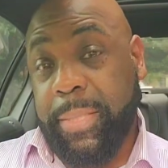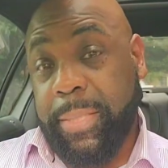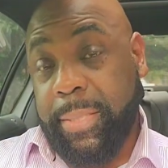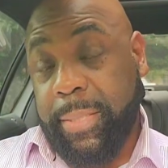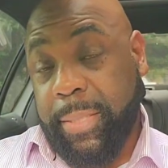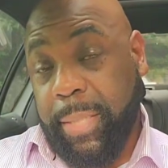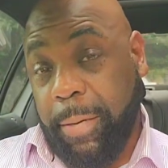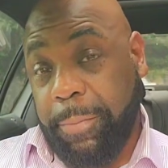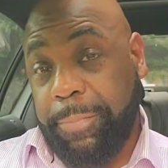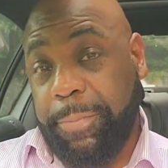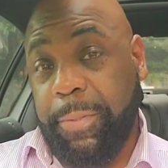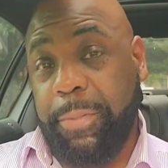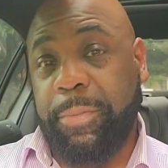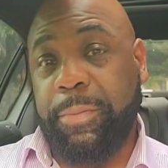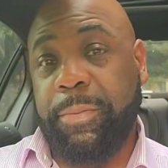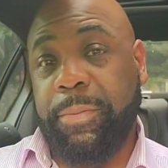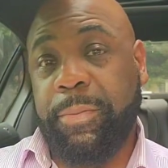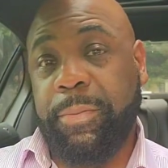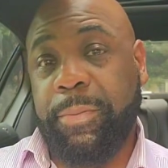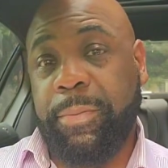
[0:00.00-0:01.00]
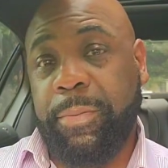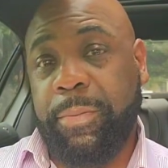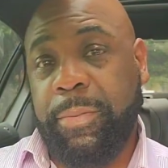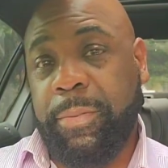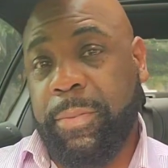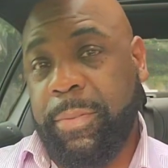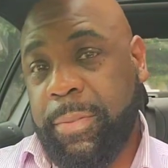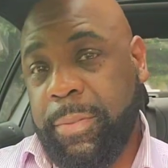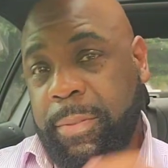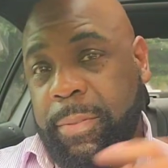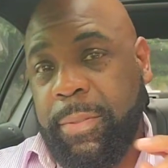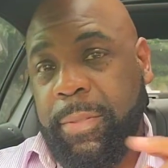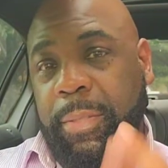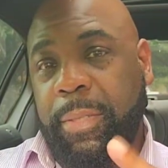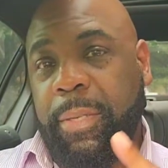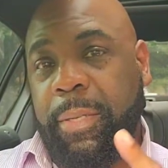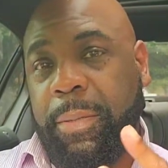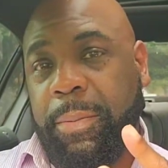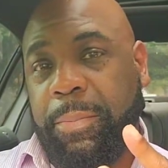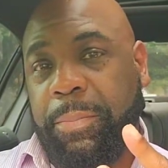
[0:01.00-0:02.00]
this is helpful.
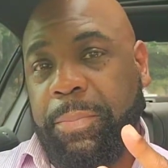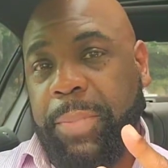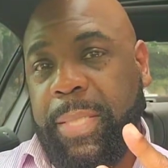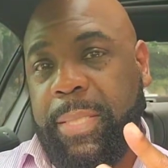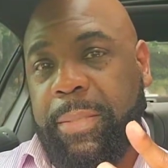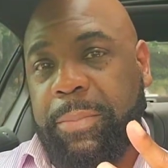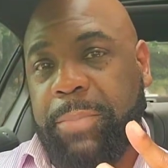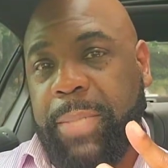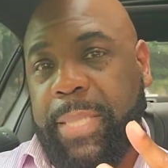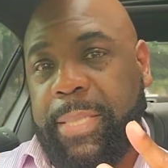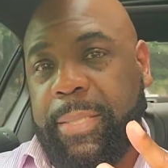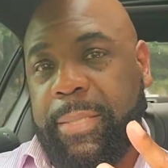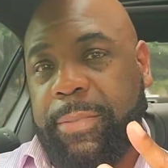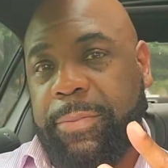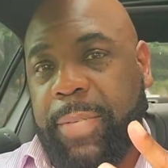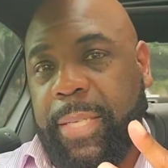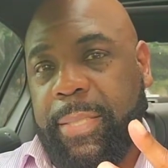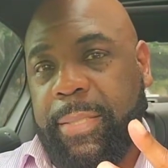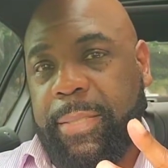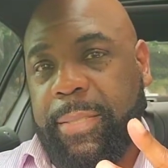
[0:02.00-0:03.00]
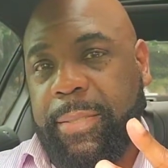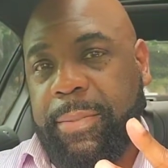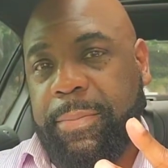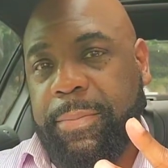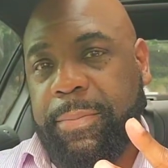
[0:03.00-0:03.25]
Peace and blessings, folks.